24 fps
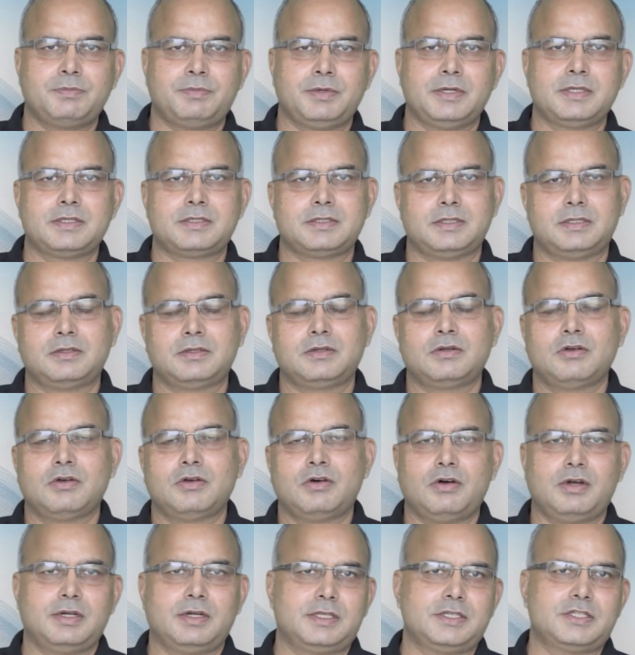person
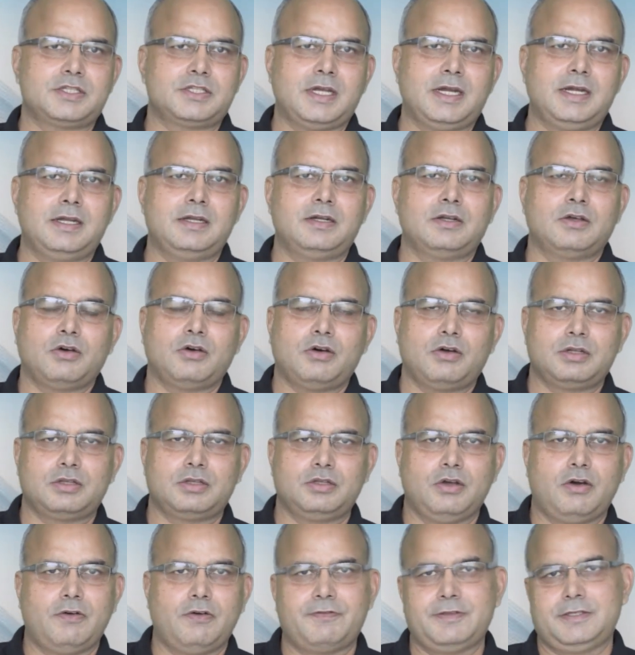or the child or
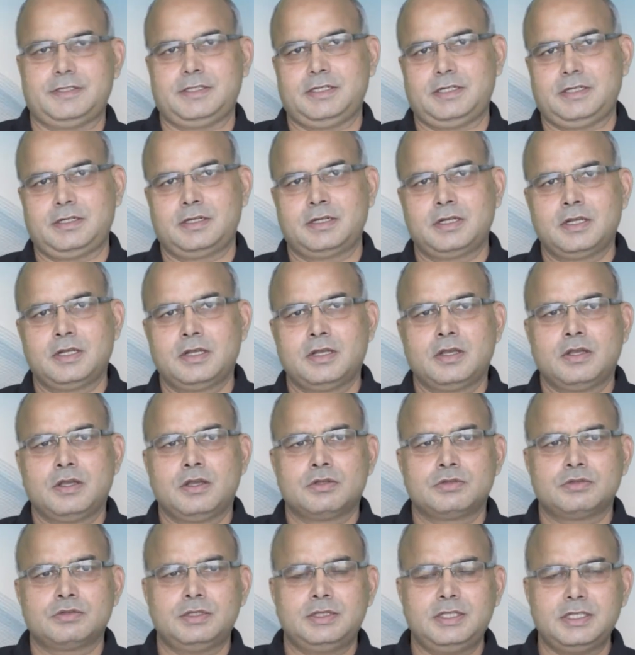the officer.
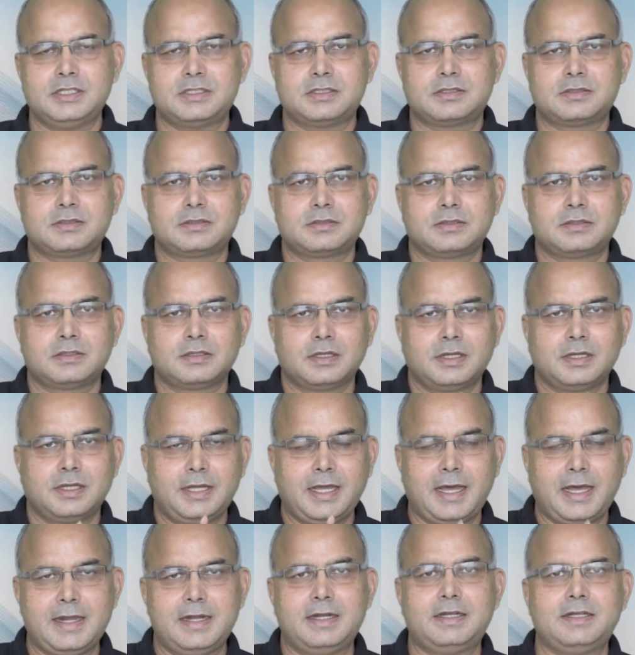So this
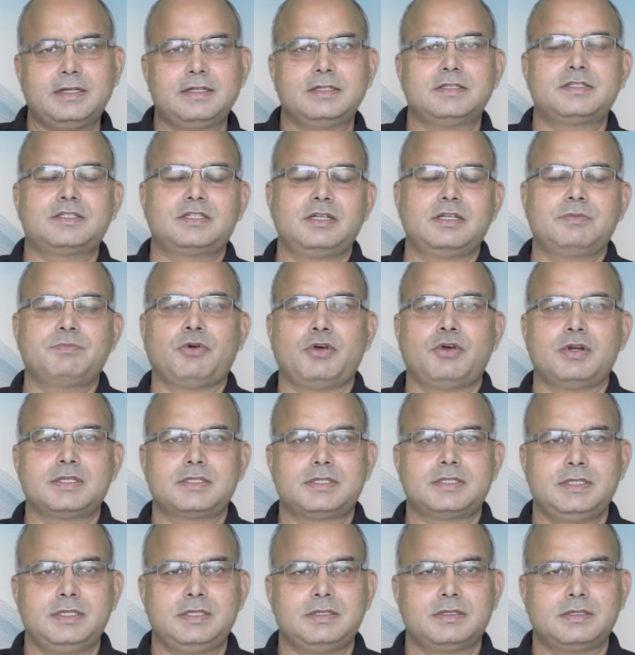carrot and stick
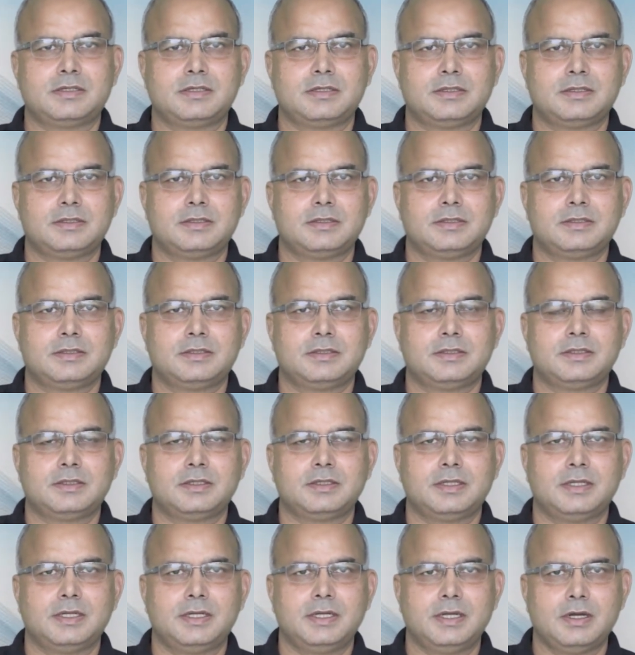policy
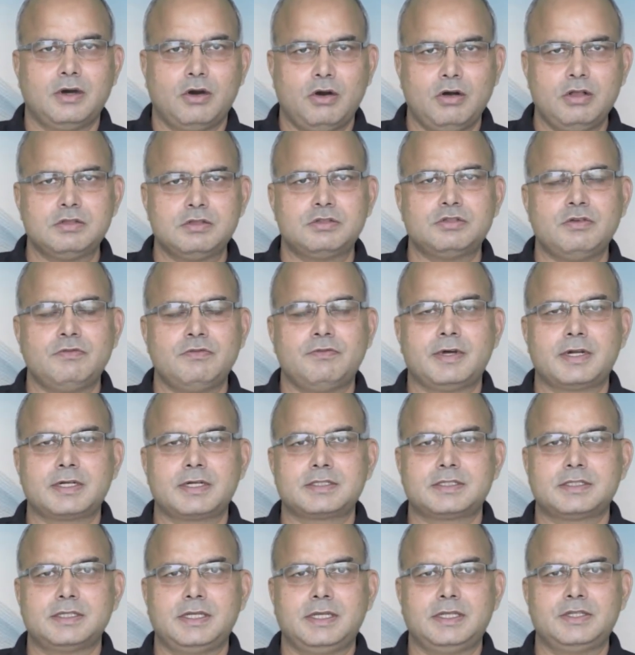also
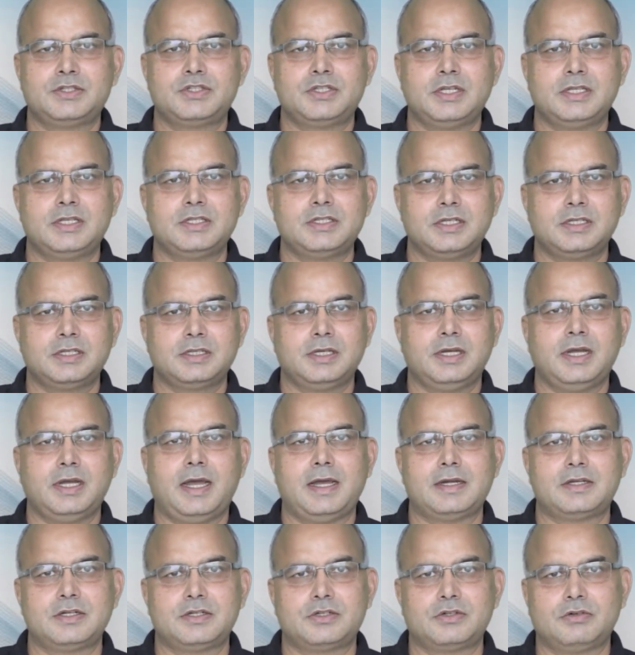works in changing the
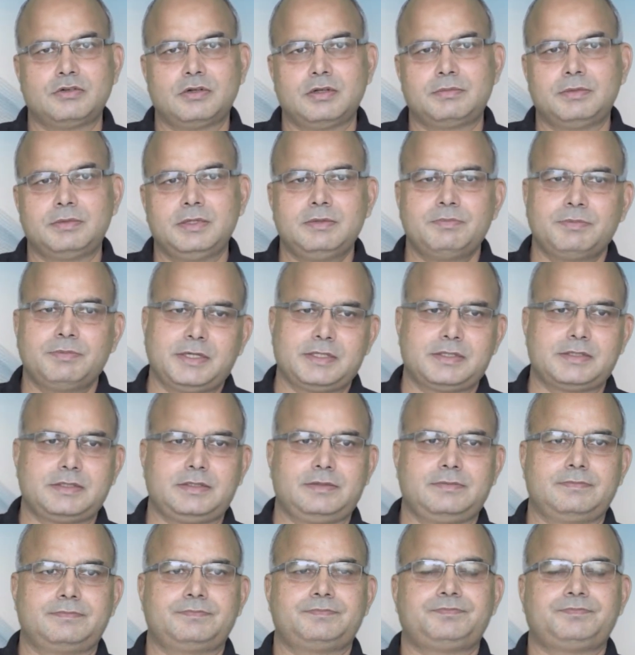attitude of the person.